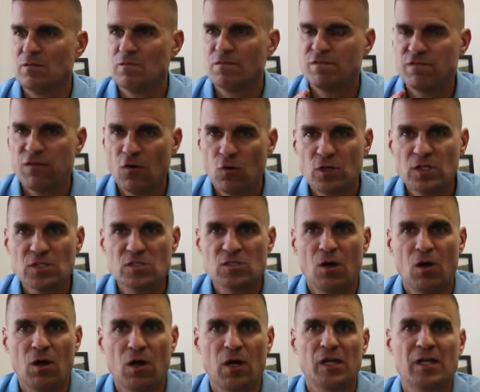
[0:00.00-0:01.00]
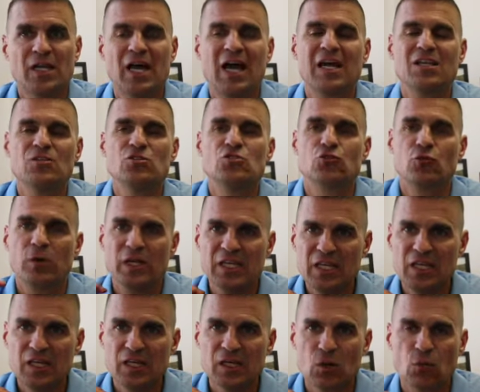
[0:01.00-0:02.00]
focus on
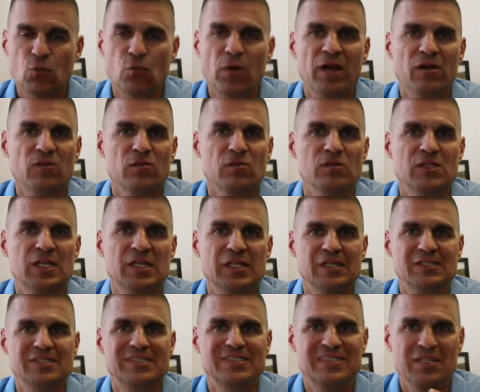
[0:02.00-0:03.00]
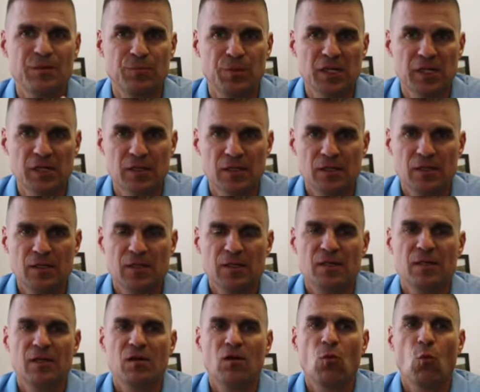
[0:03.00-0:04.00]
drinking rather than sipping.
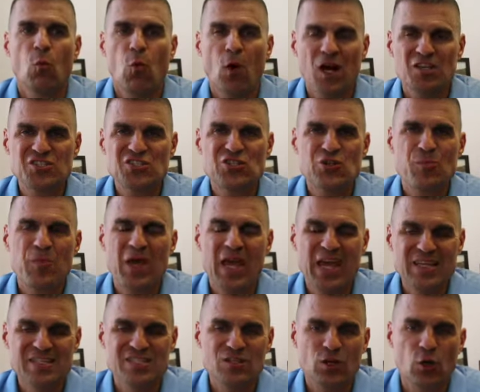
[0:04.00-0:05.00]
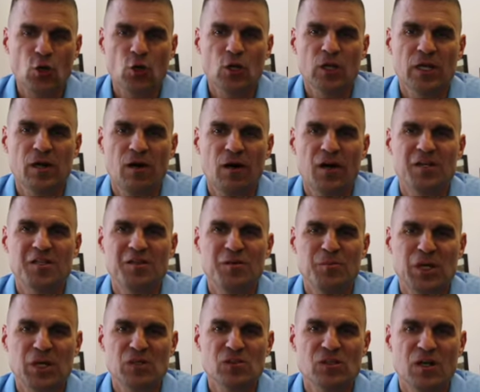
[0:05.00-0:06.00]
Watch your pace early on in the
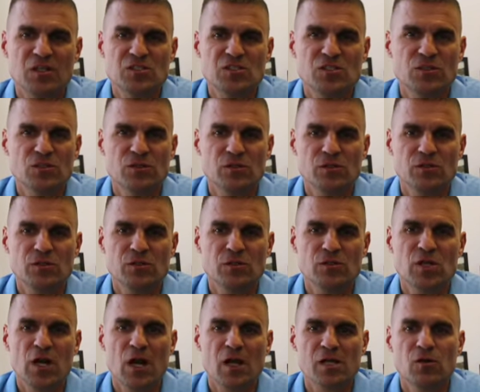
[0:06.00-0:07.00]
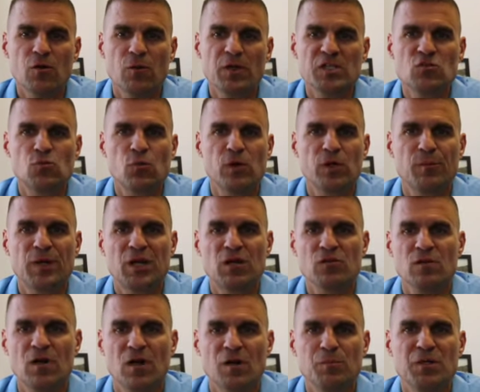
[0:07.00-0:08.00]
marathon too. You're not going to win a
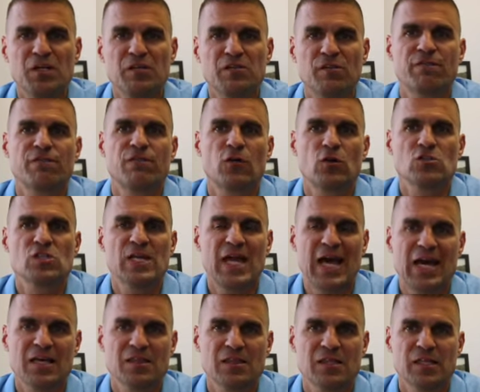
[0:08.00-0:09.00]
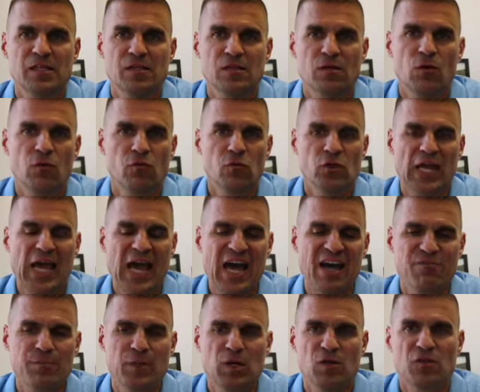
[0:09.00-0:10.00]
marathon being the first athlete over the
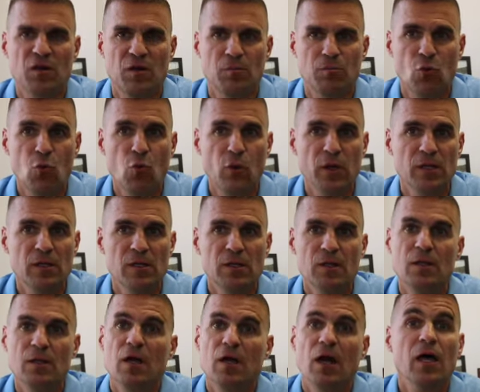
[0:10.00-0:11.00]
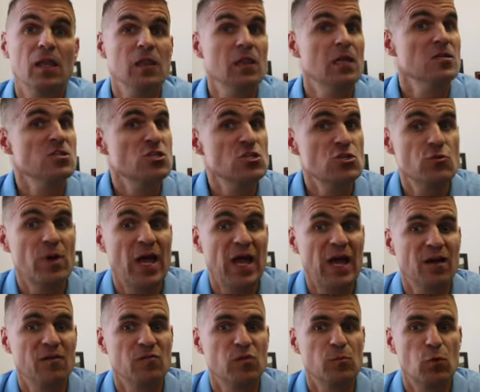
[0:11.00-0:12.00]
half marathon point unless you
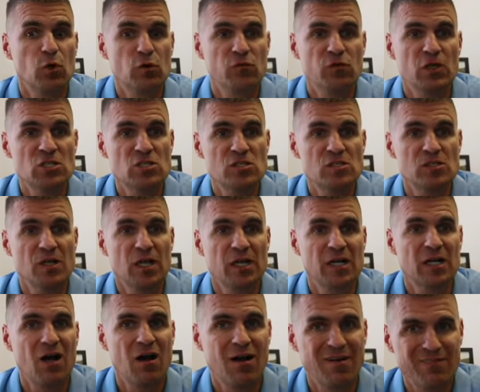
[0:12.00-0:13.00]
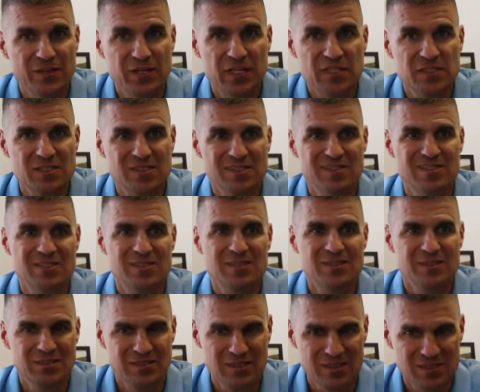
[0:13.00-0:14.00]
have the motivation and confidence to
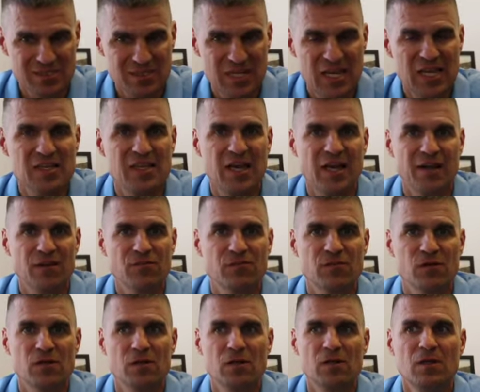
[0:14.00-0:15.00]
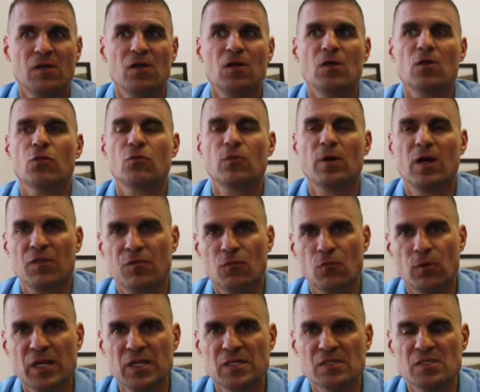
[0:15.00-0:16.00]
sustain that effort throughout the
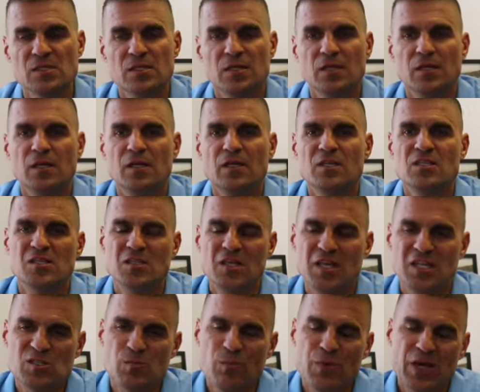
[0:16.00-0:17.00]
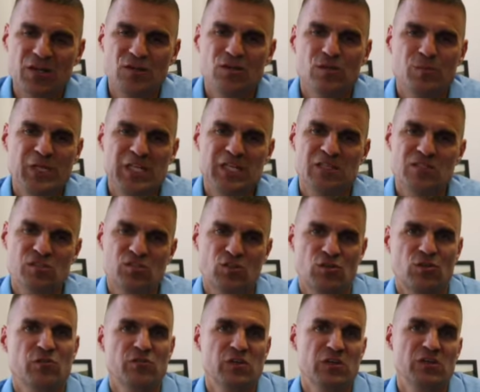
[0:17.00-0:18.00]
race. It's better to be
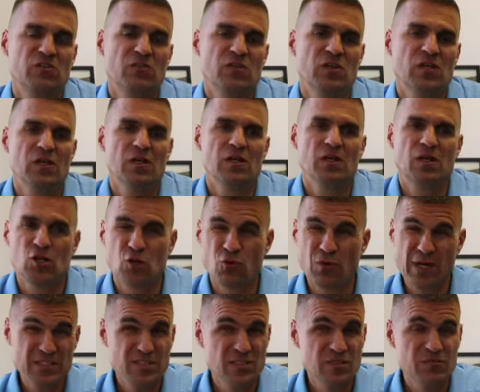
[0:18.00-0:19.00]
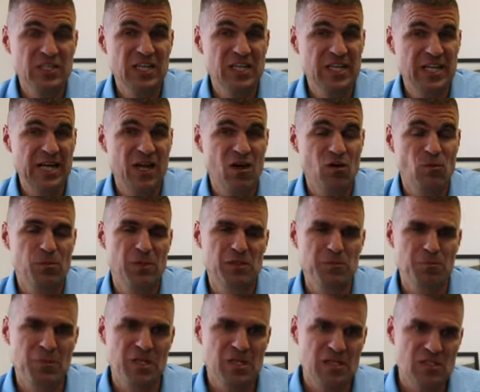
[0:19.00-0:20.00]
conservative. Aggressive getting out,
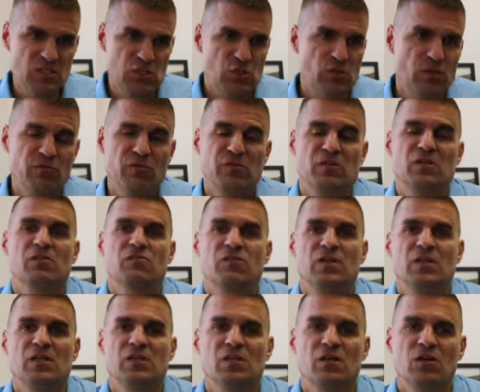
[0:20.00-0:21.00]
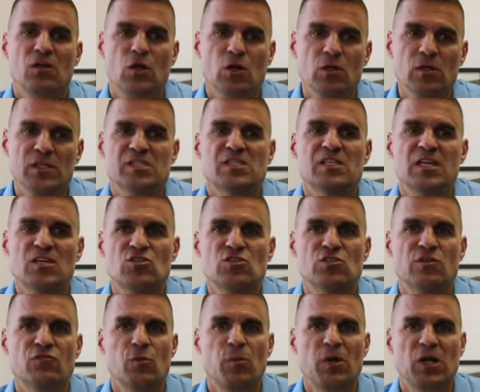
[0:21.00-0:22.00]
but be conservative in the early stages
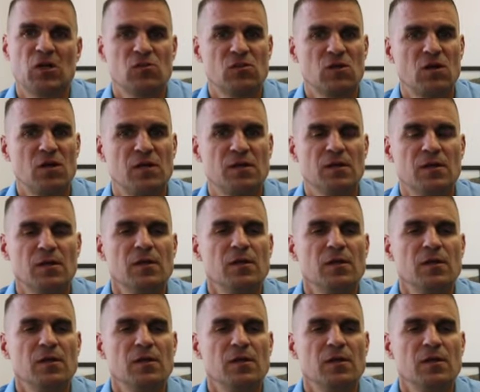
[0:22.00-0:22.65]
of your marathon